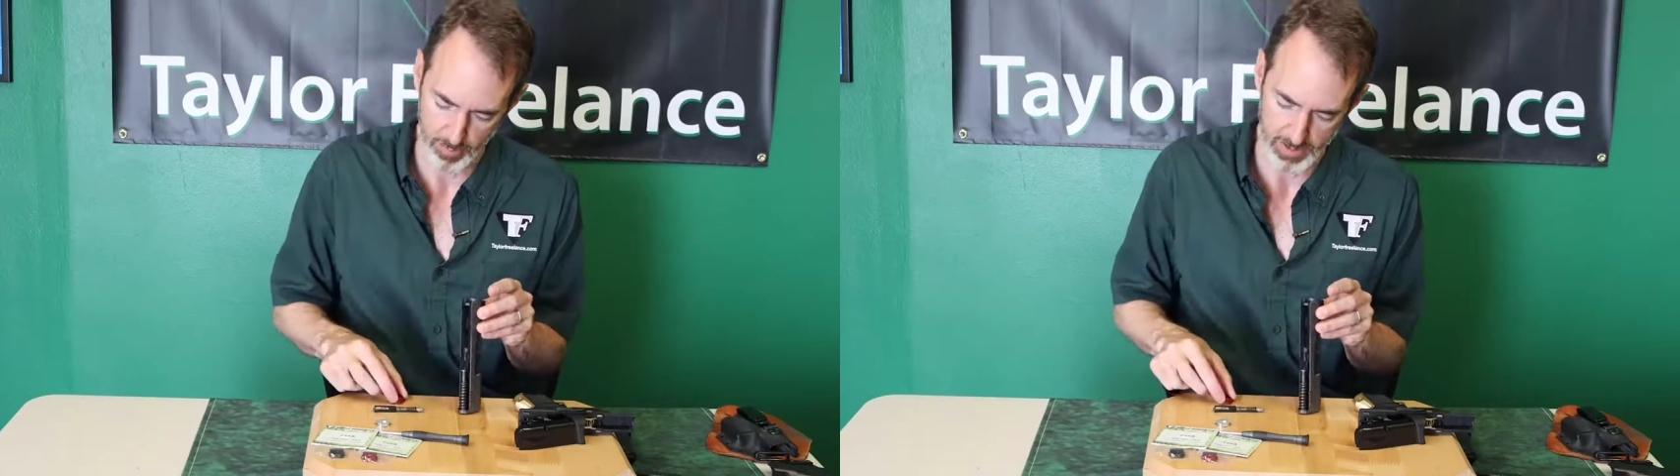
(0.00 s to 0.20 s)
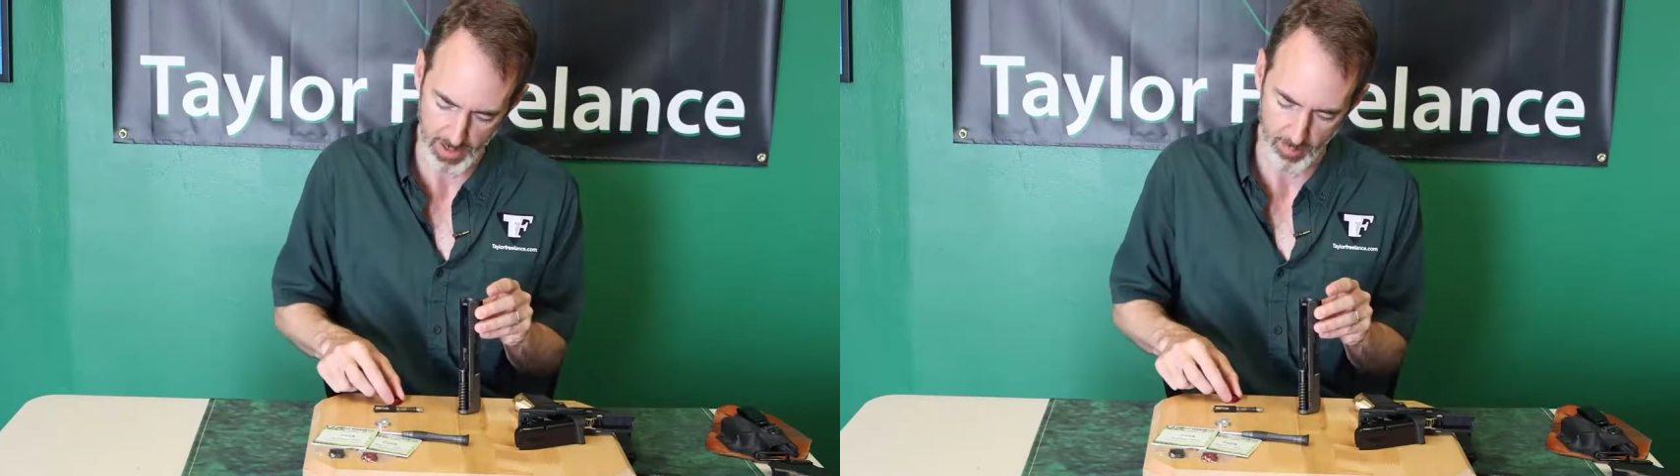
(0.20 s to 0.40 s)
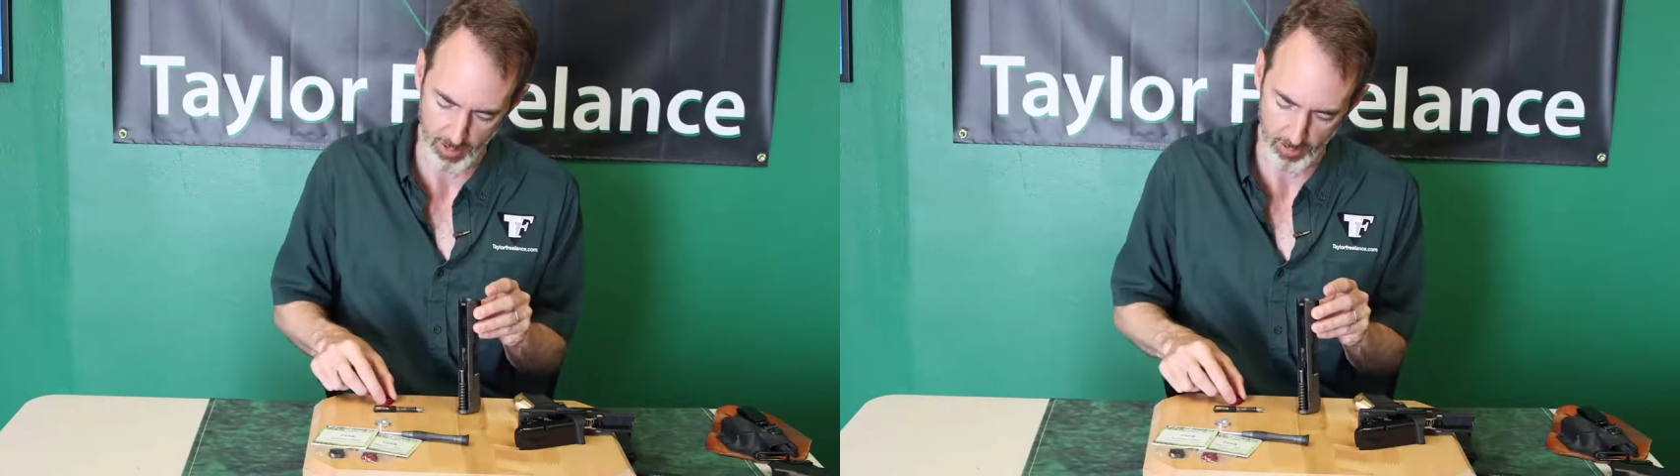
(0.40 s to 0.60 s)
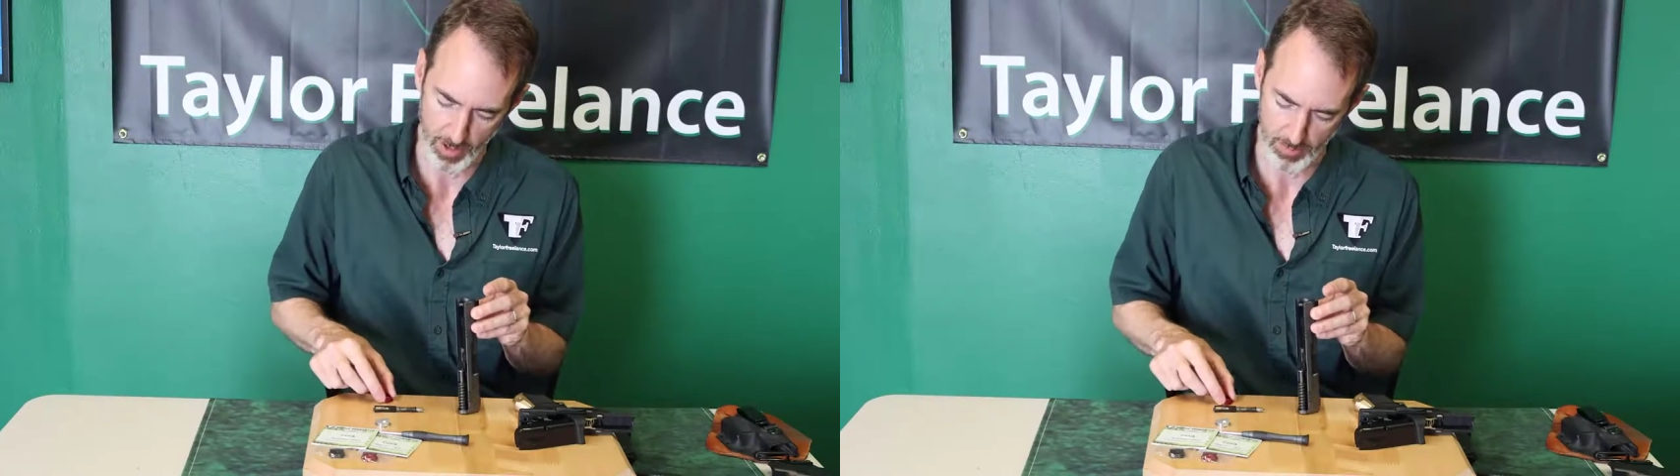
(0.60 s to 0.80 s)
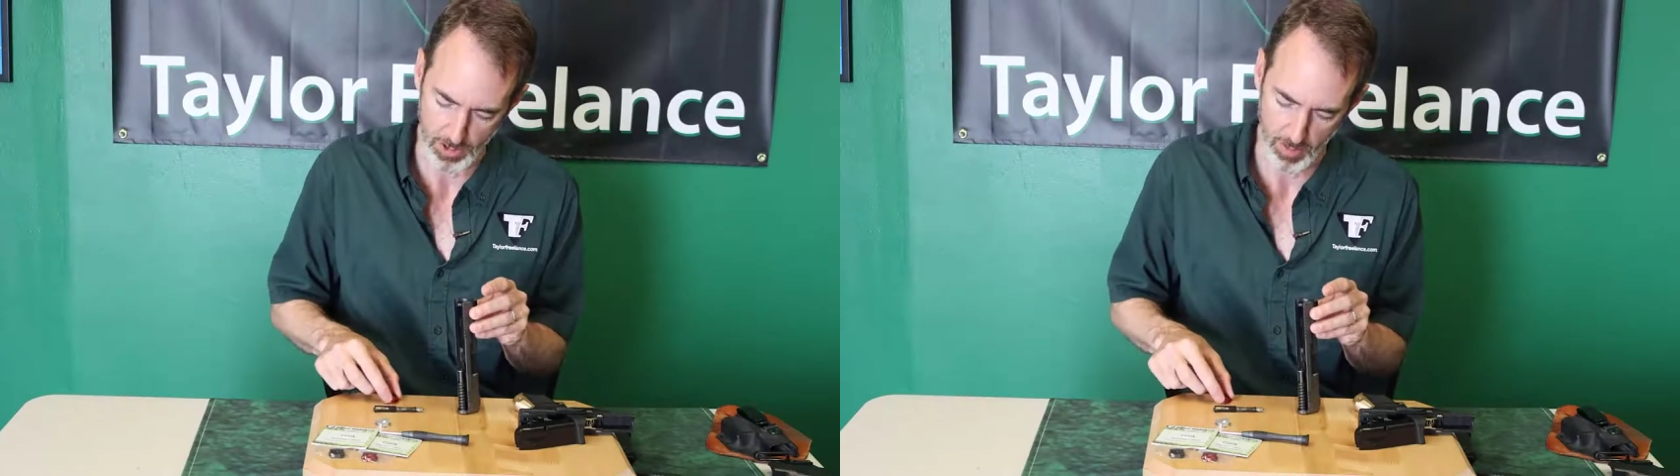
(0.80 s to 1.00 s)
a piece of emery
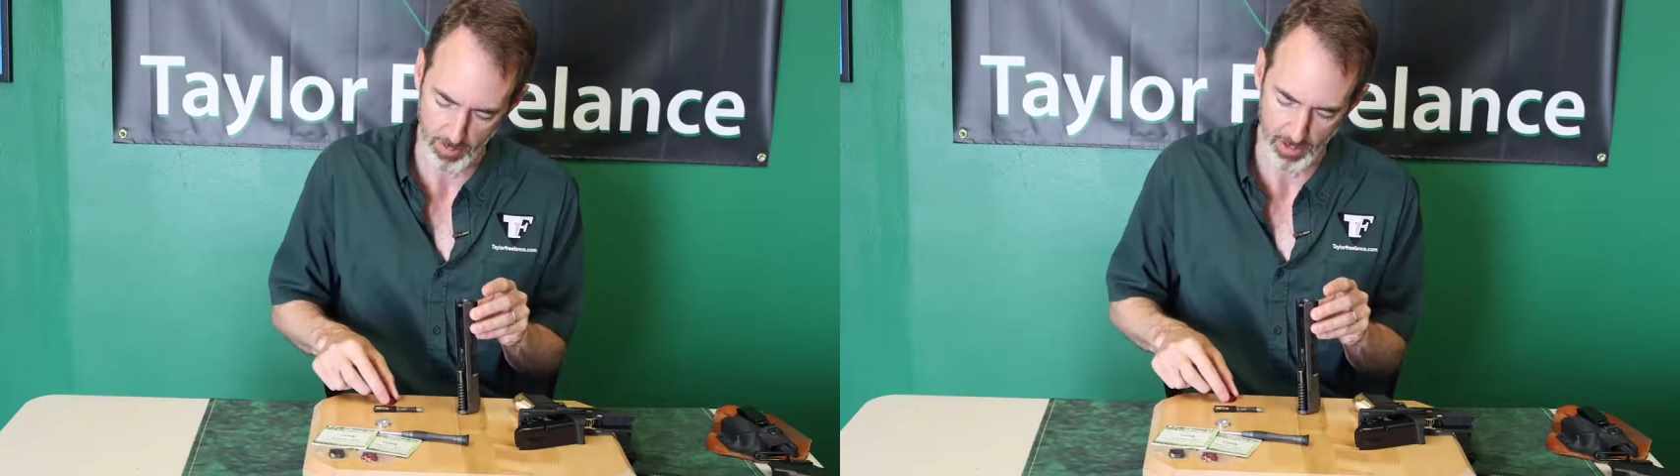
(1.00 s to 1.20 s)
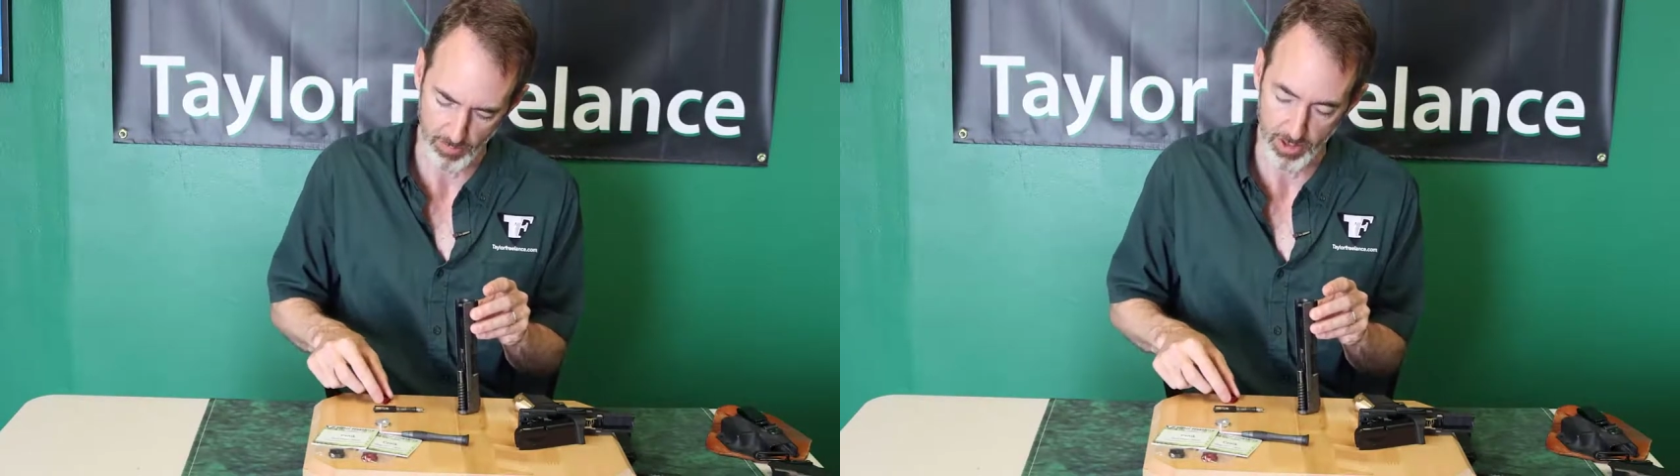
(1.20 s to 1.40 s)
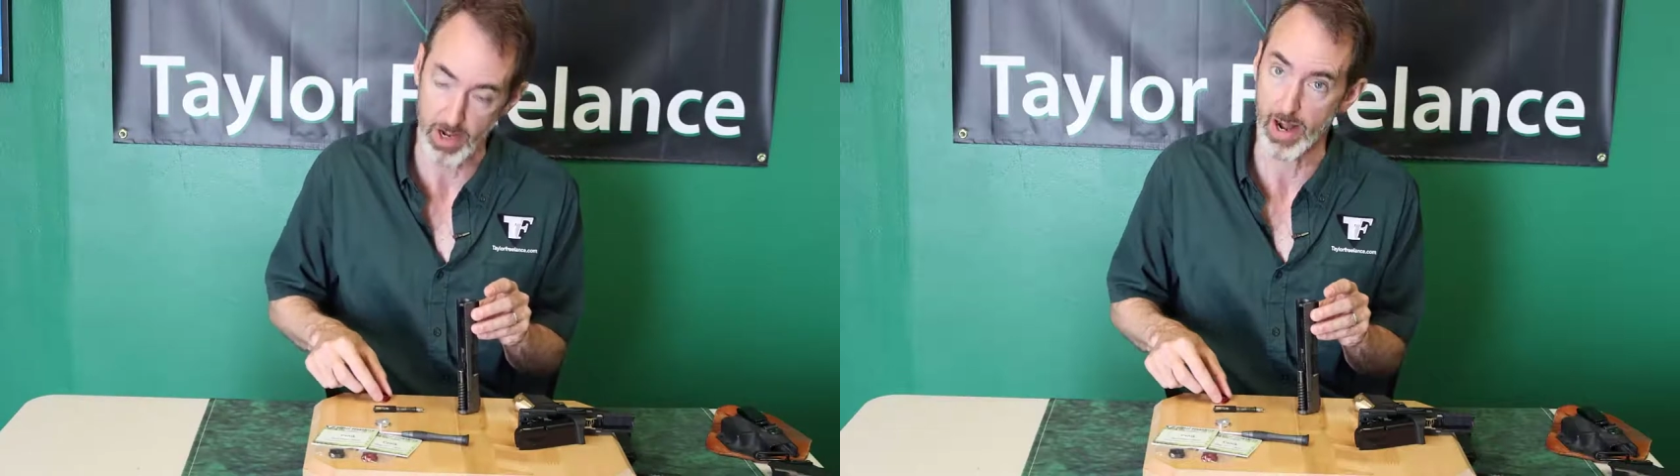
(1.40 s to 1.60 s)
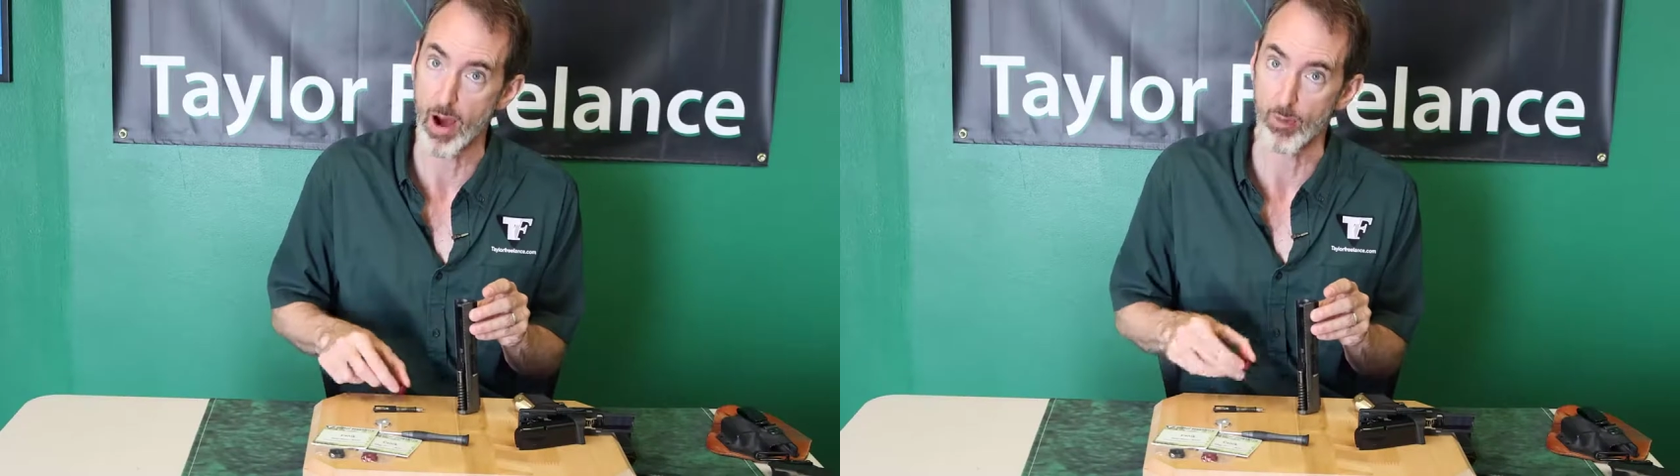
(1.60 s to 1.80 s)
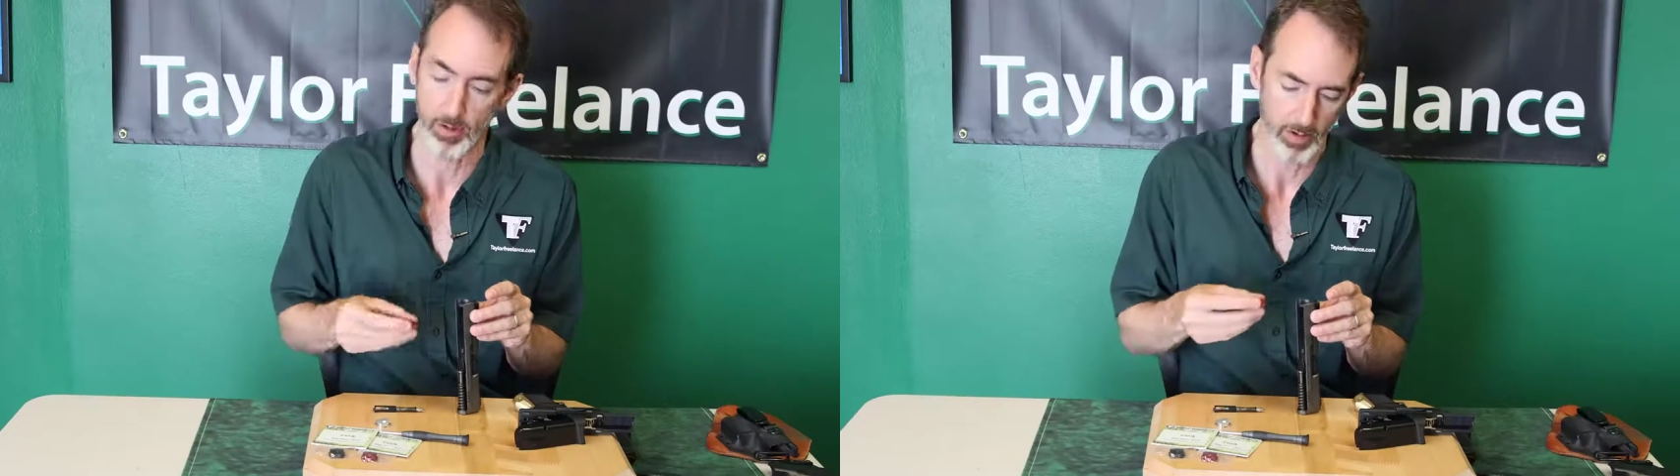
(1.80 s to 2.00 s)
cloth or something and thin it
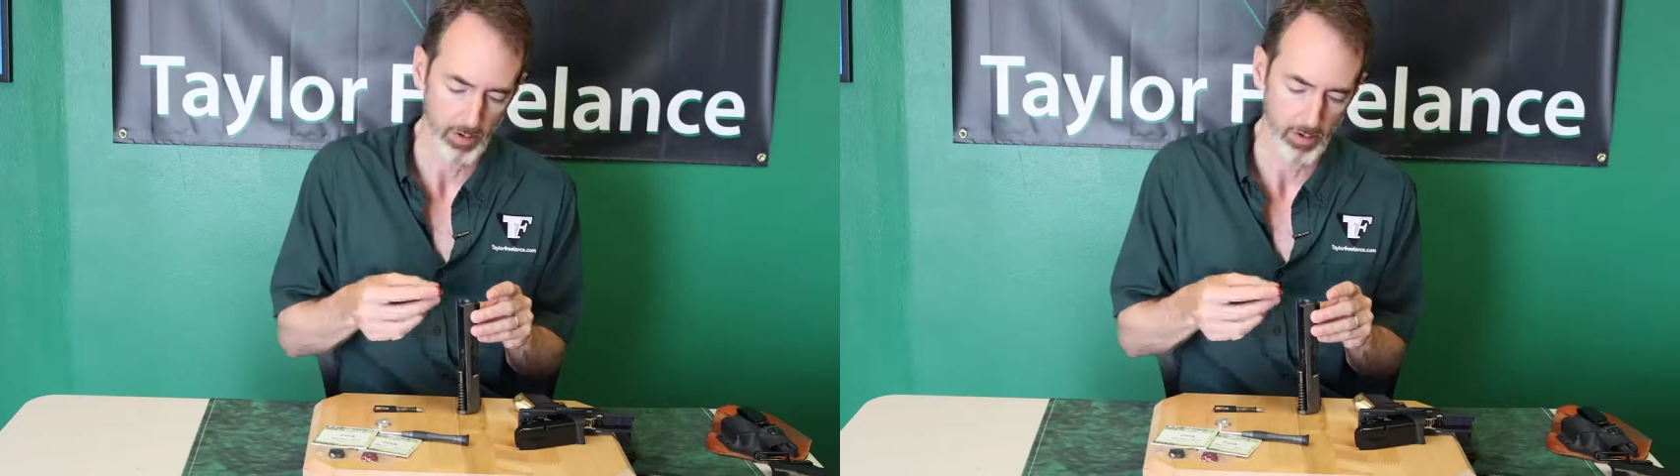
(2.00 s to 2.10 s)
out.